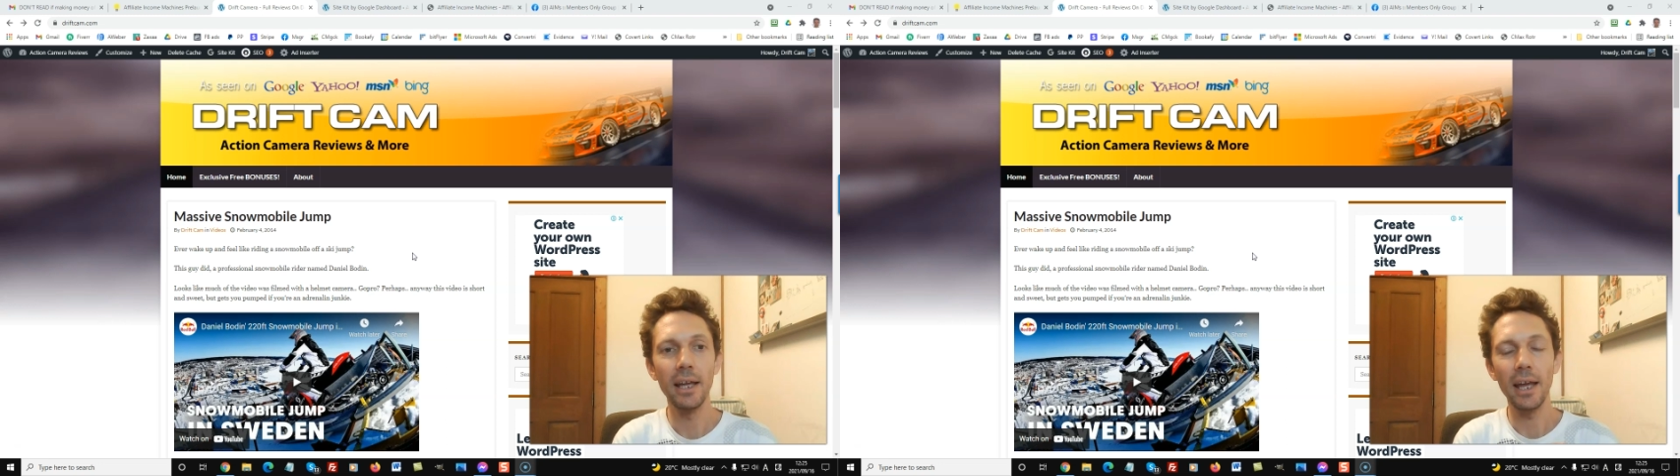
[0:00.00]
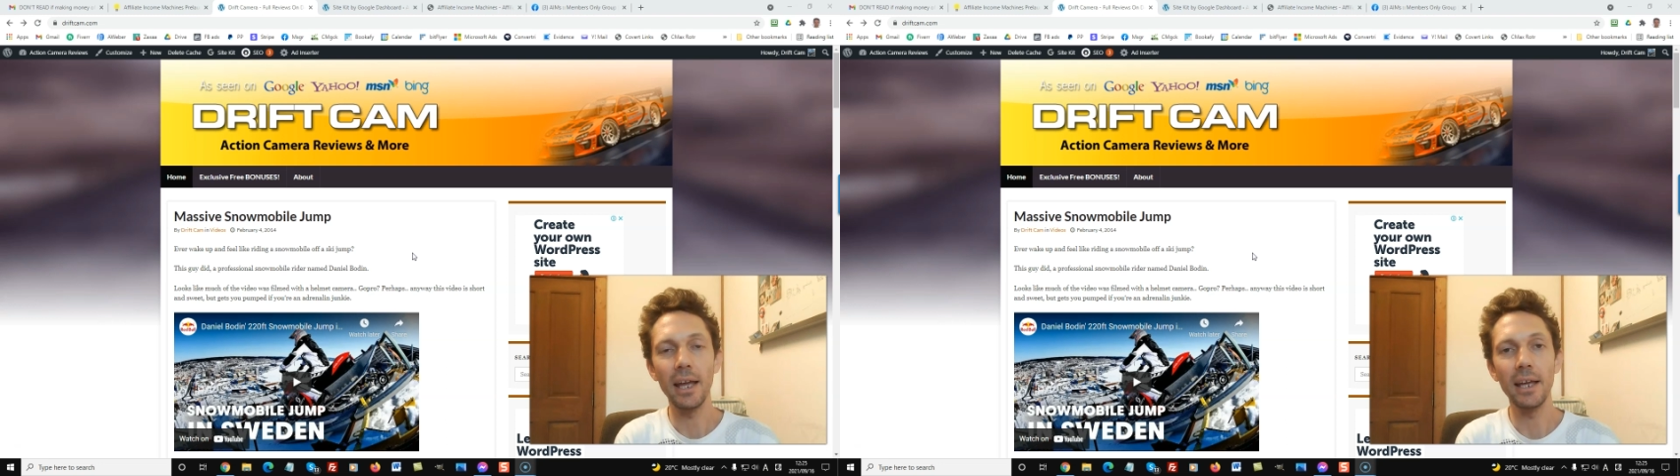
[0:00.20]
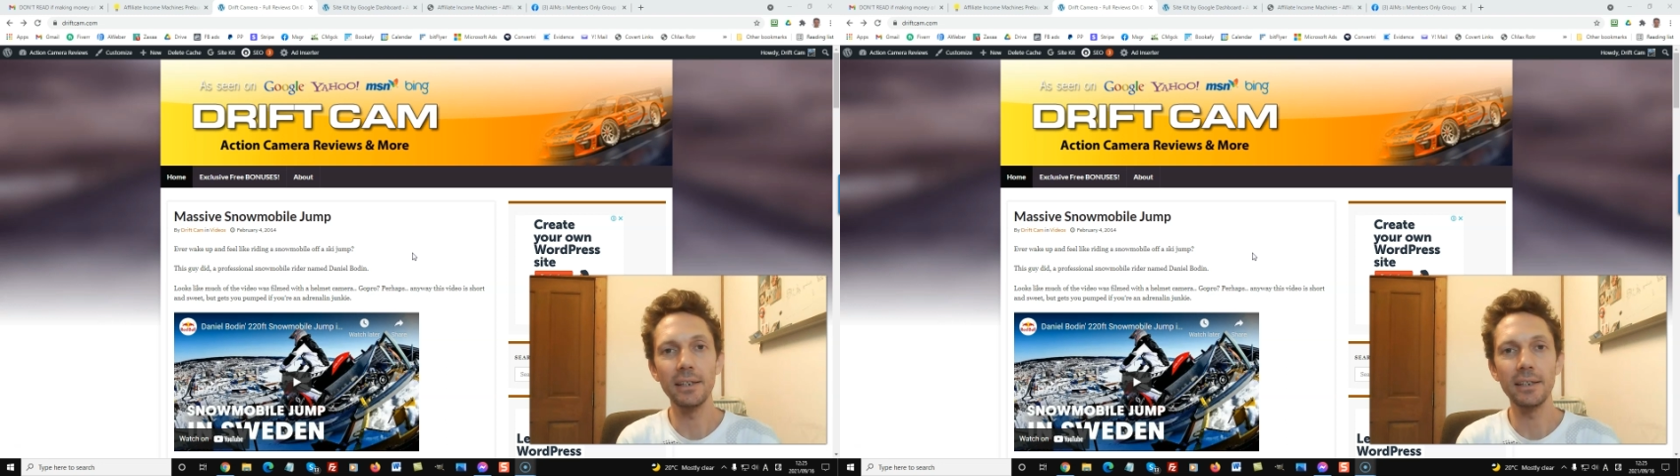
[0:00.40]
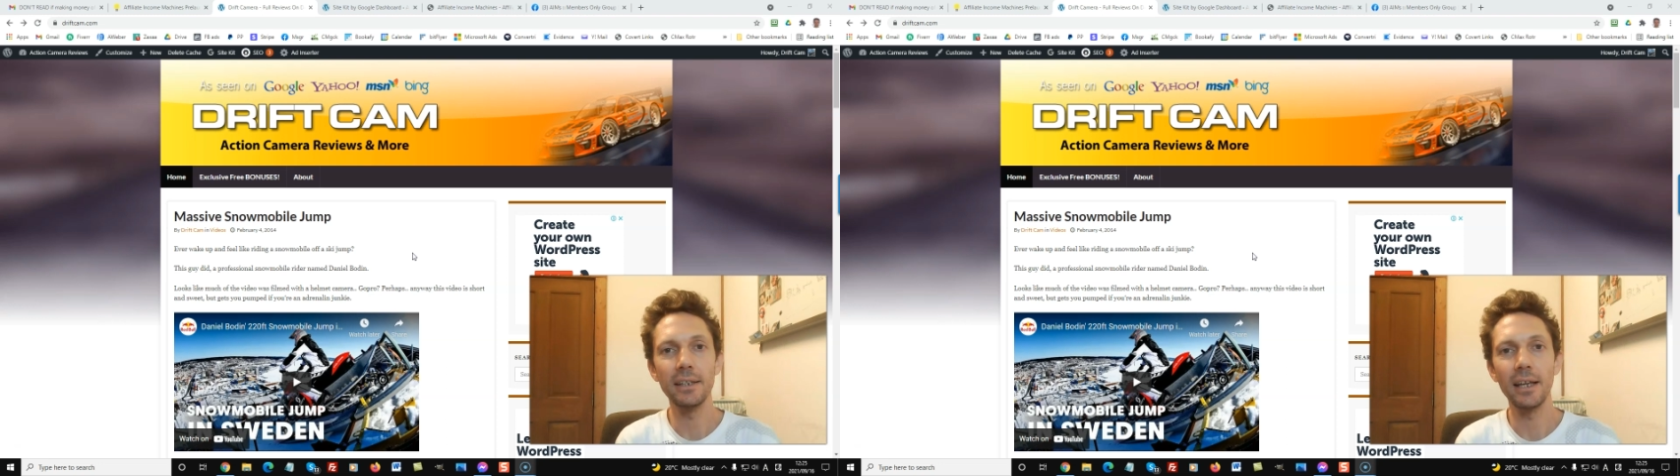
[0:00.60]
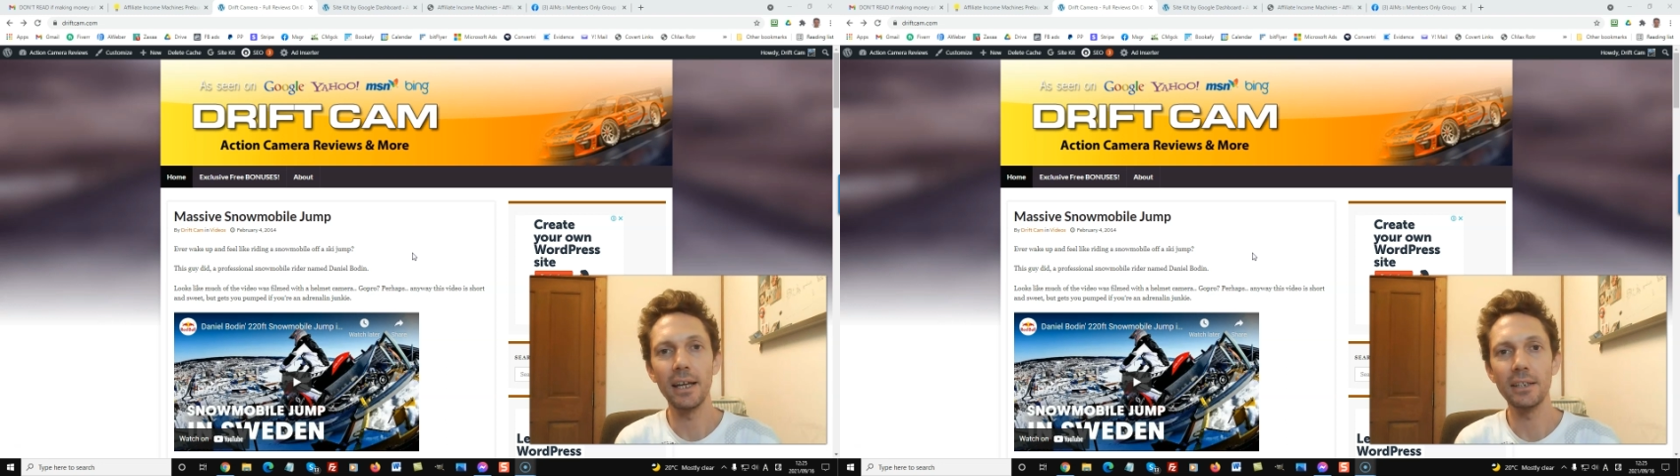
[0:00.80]

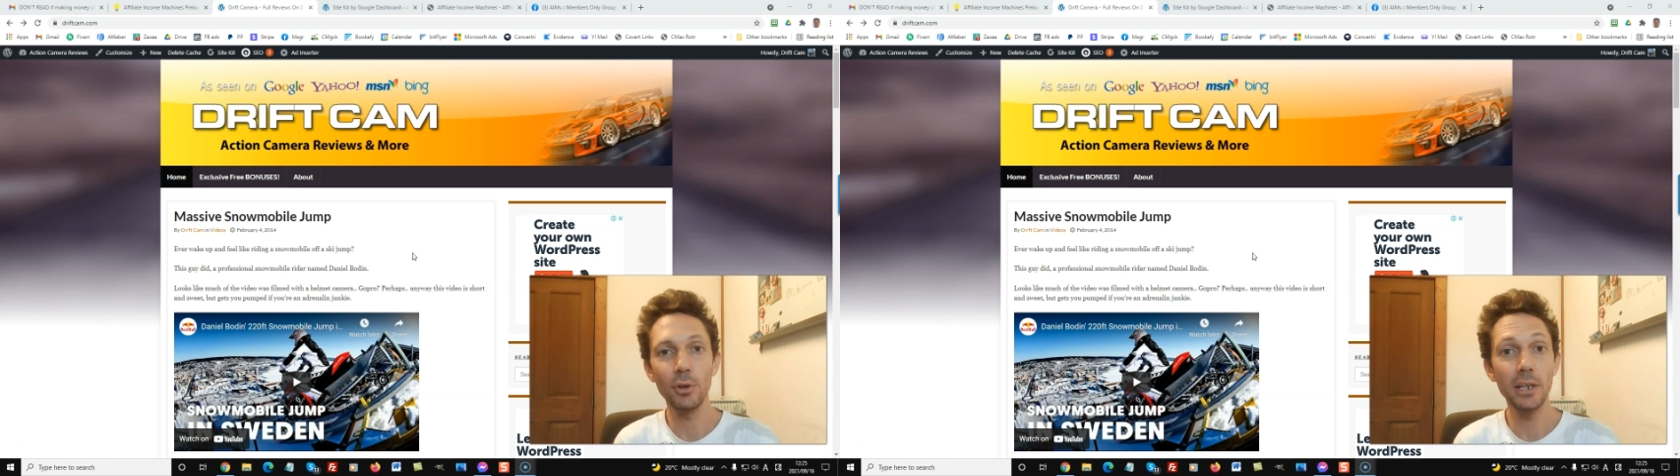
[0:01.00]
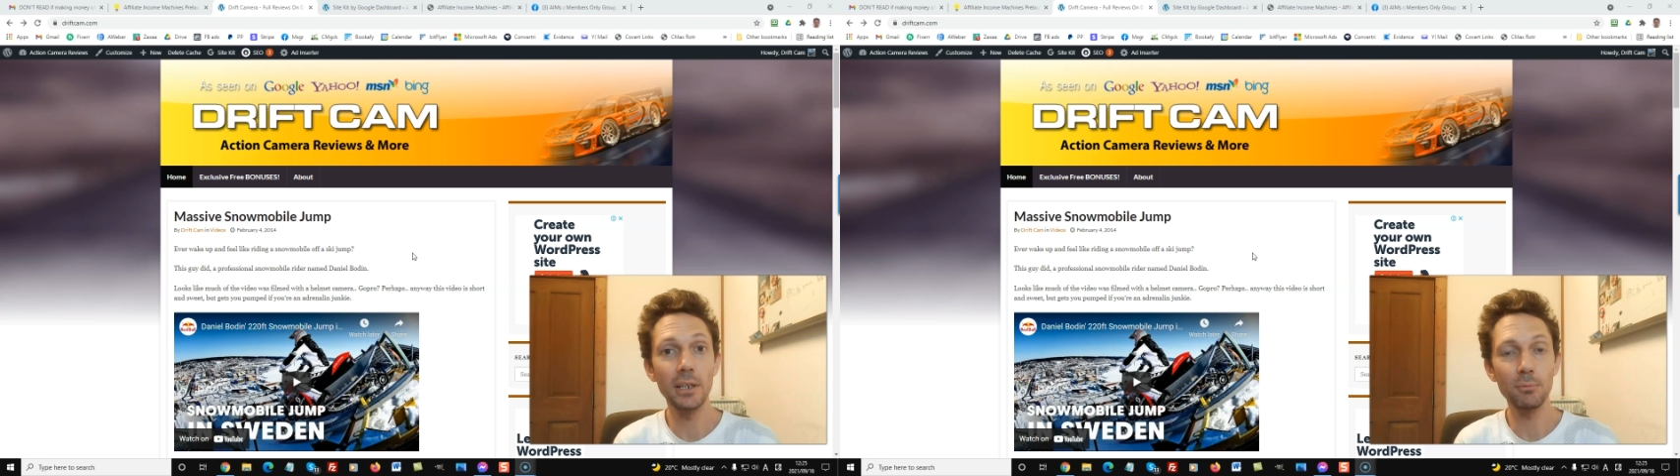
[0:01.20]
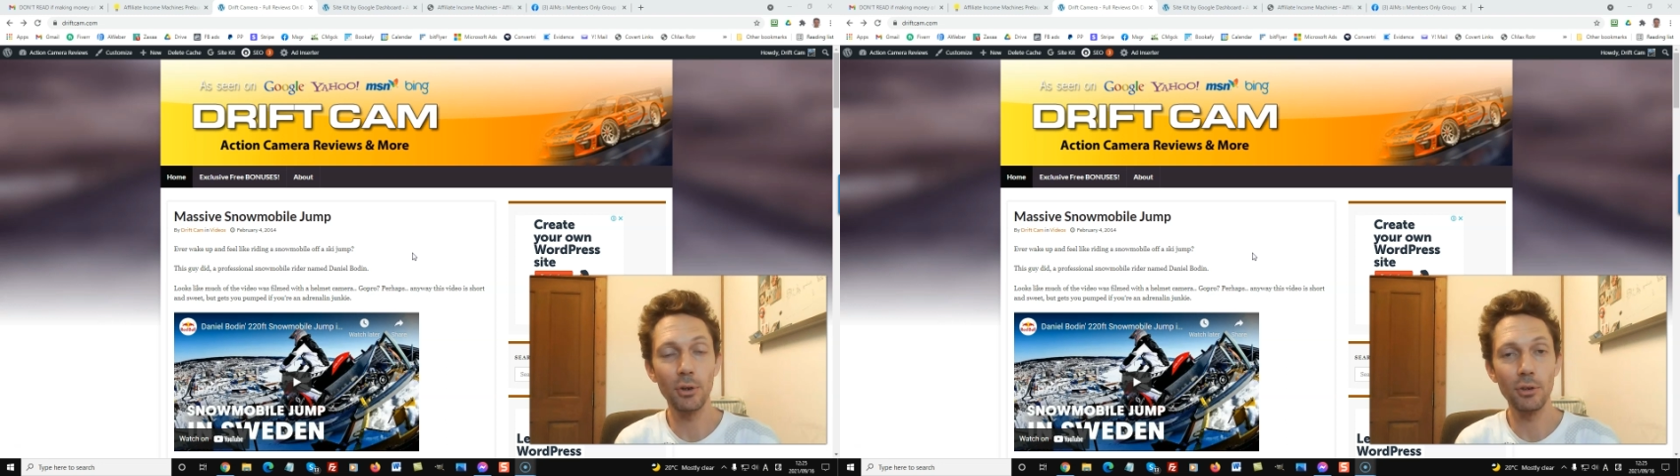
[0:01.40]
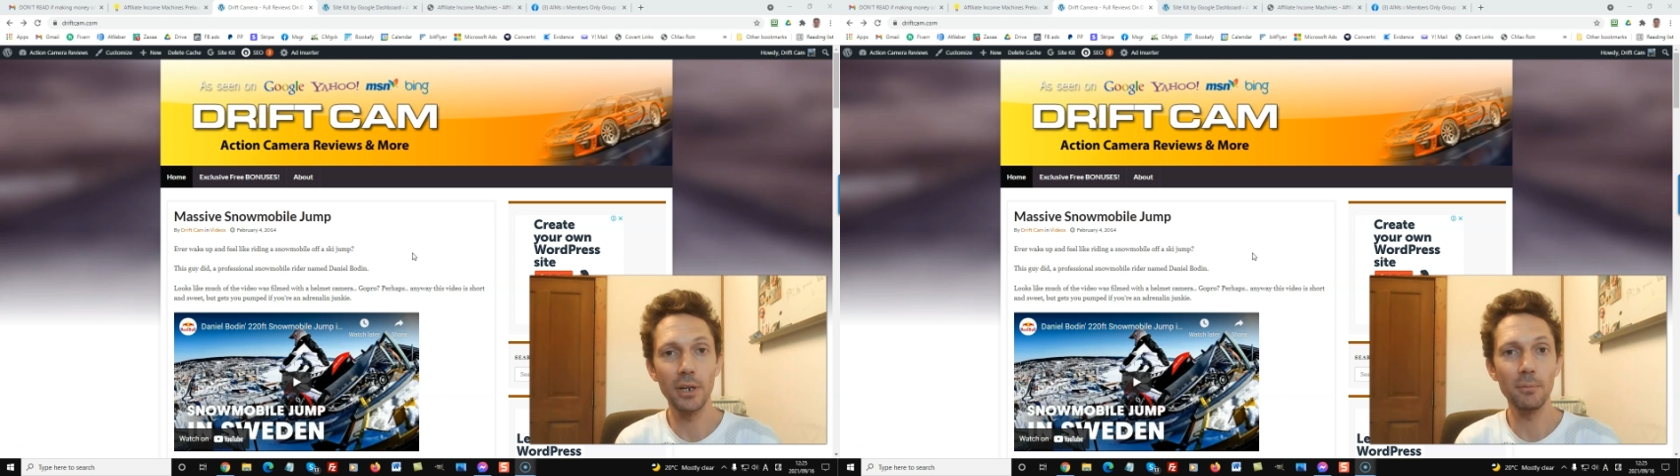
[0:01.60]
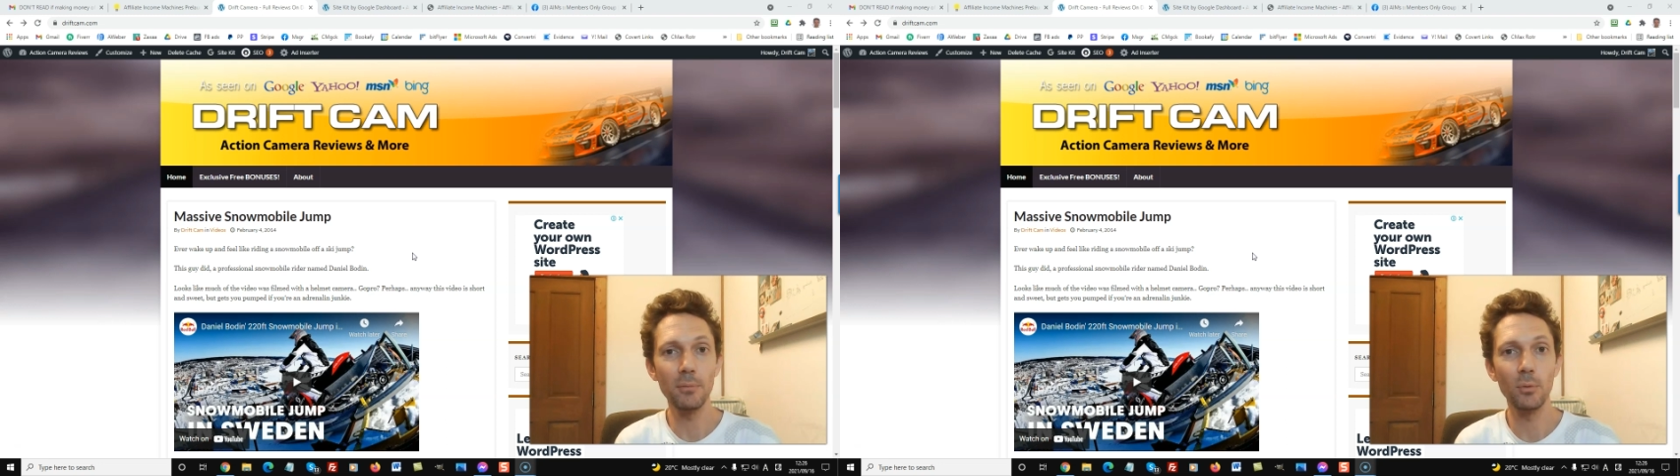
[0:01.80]
and a training
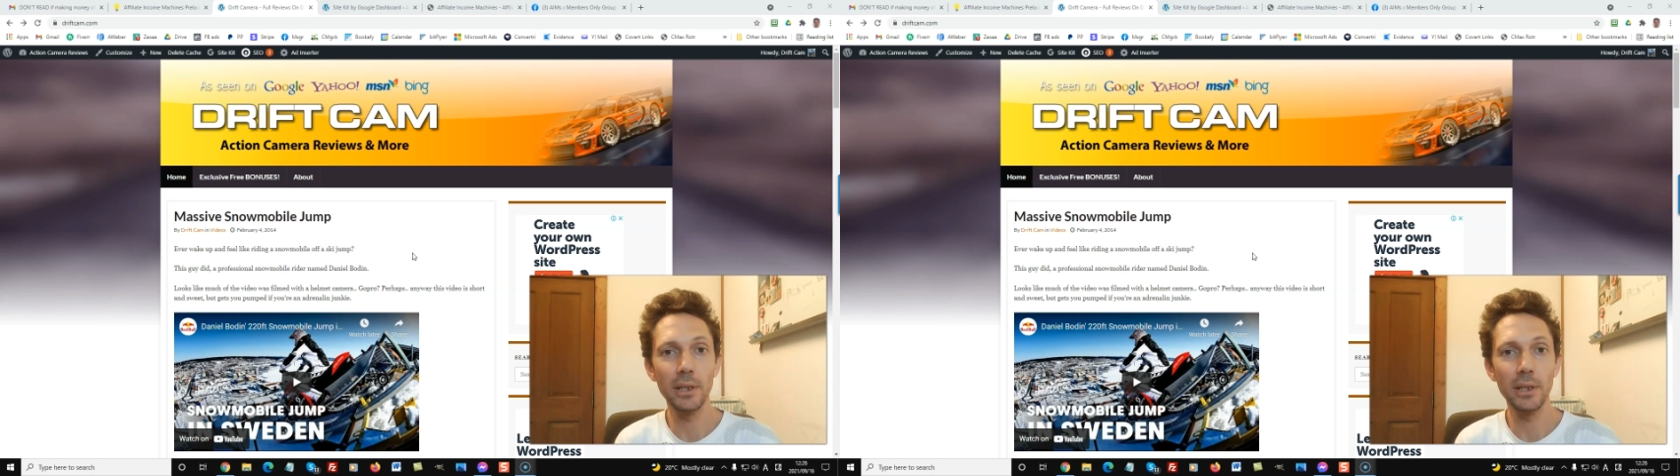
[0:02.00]
program